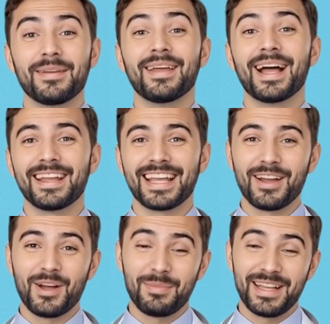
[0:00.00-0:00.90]
Light
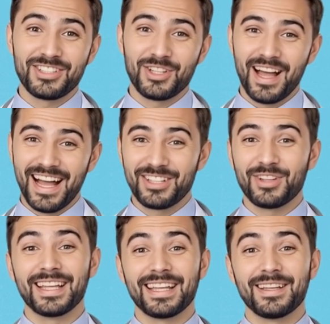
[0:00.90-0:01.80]
yellow means you're
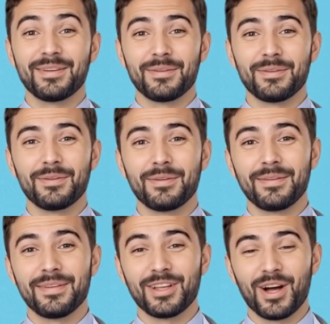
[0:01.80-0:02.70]
hydrated.
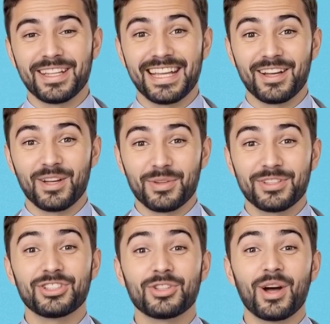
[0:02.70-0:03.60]
Dark yellow with
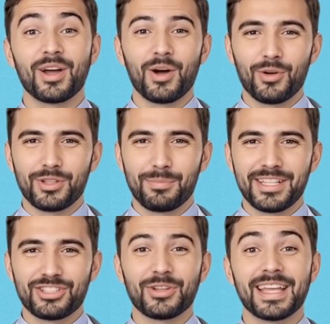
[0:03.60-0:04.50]
a strong odor
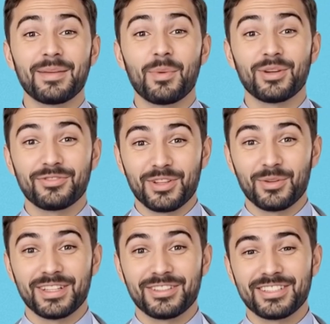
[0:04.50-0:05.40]
means you need more
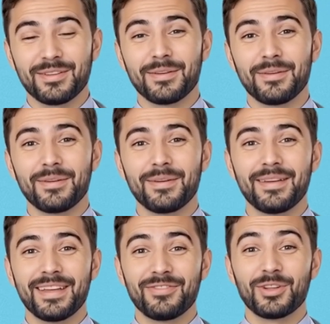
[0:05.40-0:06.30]
fluids.
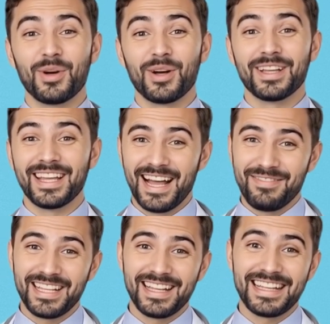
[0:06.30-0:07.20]
If you already
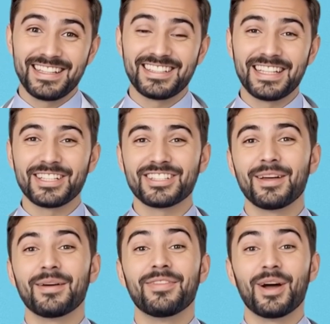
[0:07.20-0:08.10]
have kidney disease,
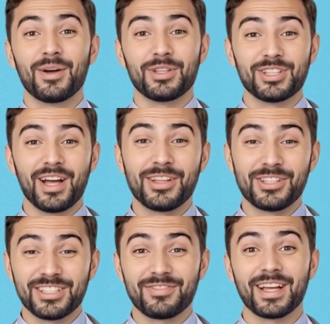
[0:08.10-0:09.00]
follow your
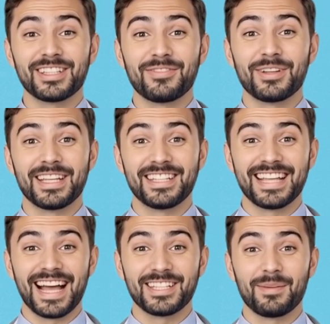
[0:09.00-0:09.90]
doctor's advice for the
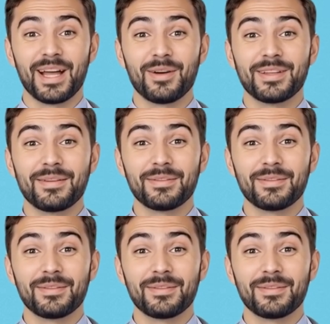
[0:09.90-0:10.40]
exact amount.